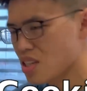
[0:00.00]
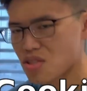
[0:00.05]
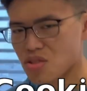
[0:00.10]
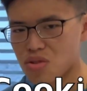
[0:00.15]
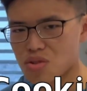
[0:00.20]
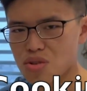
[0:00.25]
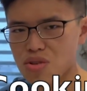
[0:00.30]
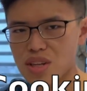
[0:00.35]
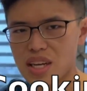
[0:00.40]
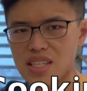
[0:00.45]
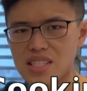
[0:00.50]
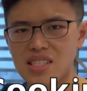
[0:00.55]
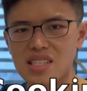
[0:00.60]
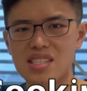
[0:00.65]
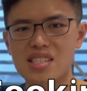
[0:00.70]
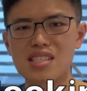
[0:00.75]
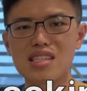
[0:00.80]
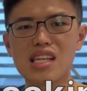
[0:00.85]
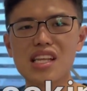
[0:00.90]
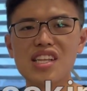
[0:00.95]
you know, there's this
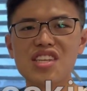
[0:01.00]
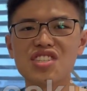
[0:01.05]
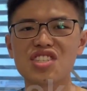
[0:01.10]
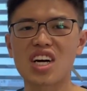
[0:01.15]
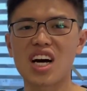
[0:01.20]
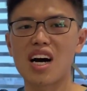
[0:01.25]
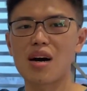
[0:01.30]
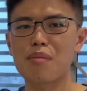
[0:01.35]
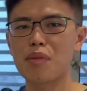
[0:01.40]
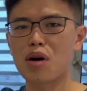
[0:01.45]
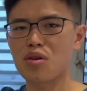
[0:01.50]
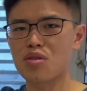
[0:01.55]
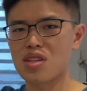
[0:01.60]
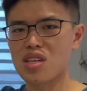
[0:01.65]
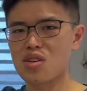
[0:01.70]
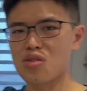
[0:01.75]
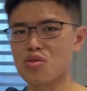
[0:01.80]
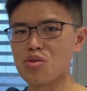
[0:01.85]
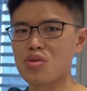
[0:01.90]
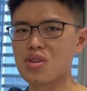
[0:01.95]
Ninja multi
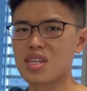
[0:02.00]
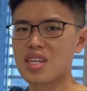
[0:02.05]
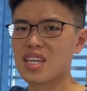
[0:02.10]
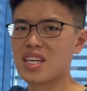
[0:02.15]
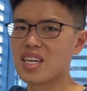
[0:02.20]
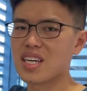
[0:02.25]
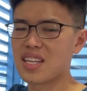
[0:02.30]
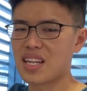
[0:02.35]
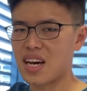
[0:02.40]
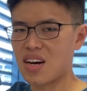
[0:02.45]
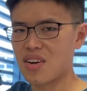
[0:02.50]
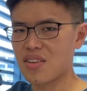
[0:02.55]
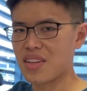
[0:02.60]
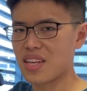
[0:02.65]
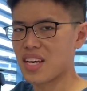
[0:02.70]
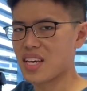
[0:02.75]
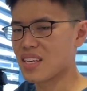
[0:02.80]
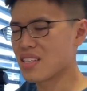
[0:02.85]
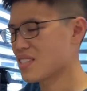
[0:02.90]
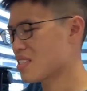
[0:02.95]
cooker
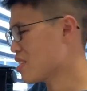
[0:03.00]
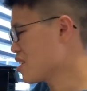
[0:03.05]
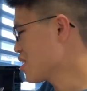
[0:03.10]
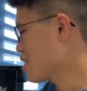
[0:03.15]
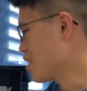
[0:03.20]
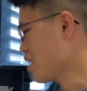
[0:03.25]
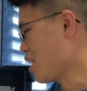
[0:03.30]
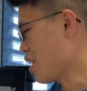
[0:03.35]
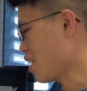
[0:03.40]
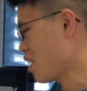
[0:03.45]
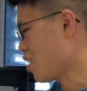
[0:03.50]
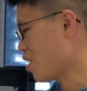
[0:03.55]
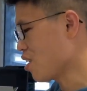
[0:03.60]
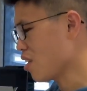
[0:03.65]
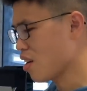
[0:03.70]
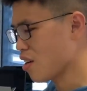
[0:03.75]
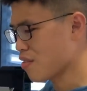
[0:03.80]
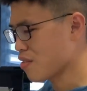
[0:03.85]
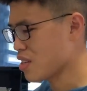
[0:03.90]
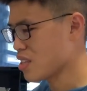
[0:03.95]
nowadays. Uh, a
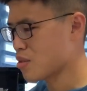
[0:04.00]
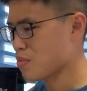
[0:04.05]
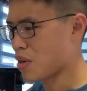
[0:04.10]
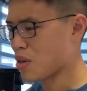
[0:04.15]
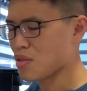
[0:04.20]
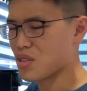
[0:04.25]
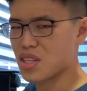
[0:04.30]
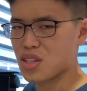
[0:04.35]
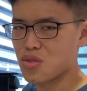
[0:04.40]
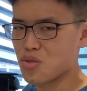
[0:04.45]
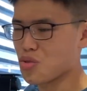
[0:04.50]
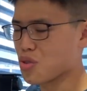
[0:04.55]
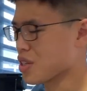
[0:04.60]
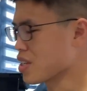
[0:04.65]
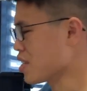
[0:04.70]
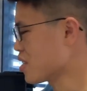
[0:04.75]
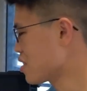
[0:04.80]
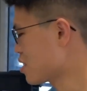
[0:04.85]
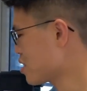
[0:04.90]
lot of these multi cookers.